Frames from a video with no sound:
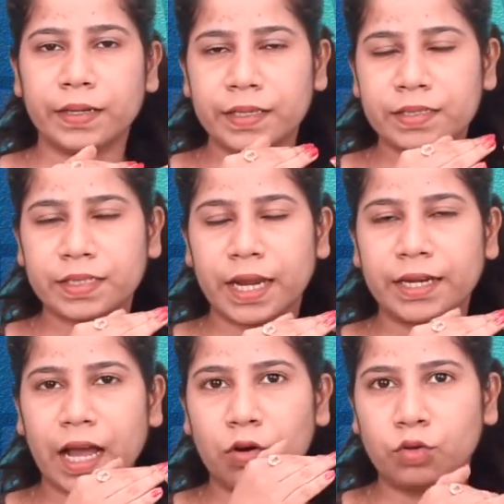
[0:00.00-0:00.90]

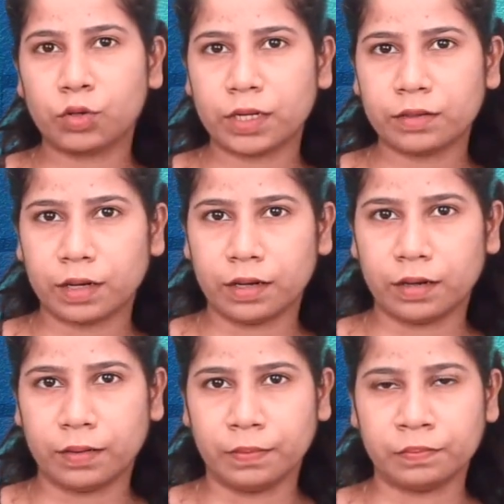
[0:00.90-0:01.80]
inside outer
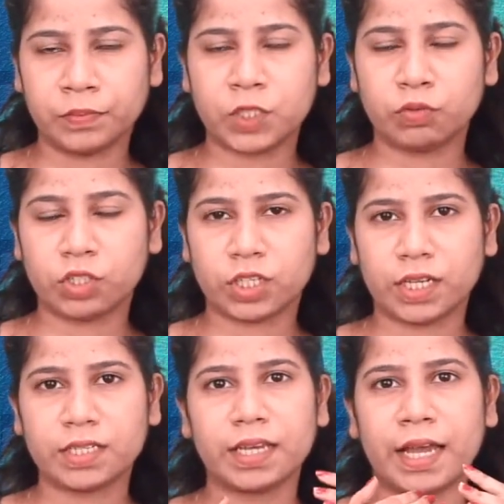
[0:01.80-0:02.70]
switch
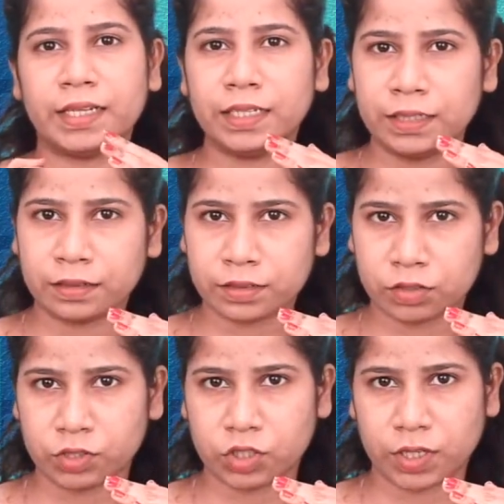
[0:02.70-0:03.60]
case and inner
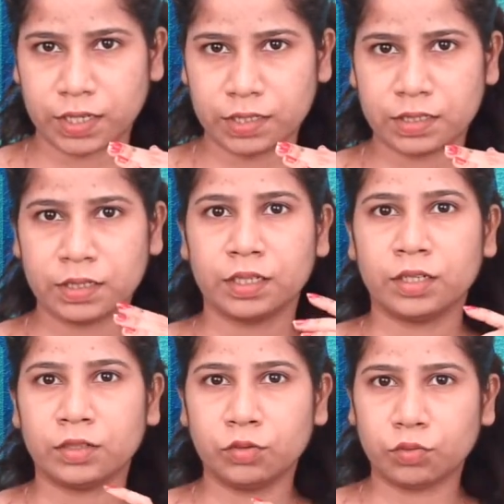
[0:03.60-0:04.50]
switch case
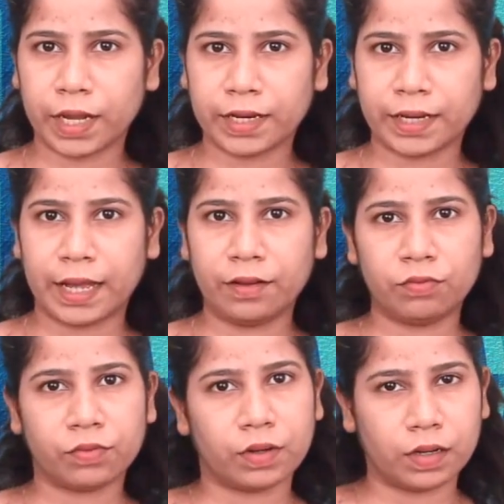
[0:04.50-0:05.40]
you can
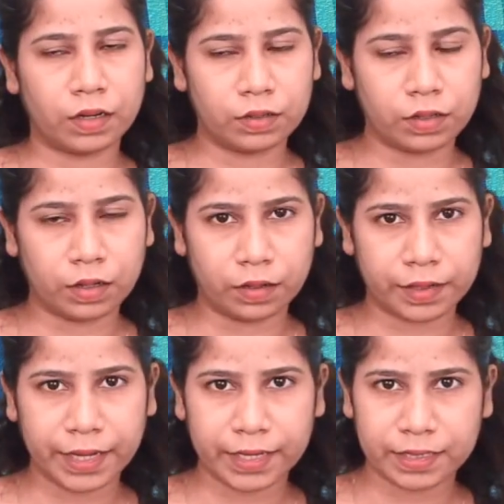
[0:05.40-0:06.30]
have
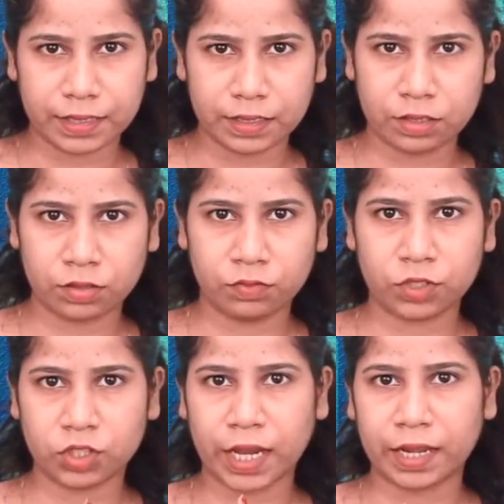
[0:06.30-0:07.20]
cases
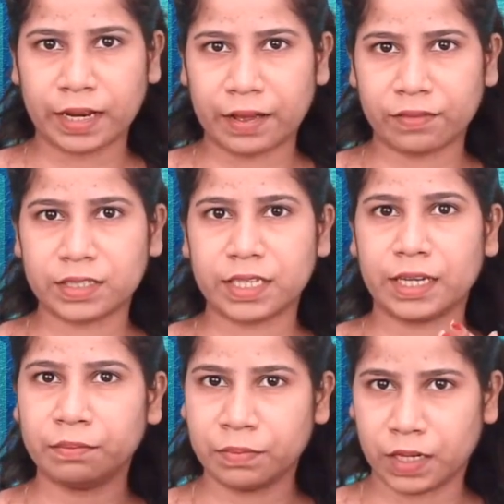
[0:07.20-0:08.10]
which can have a
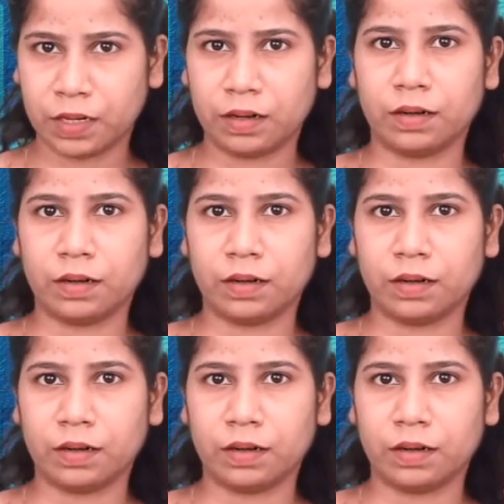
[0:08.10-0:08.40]
same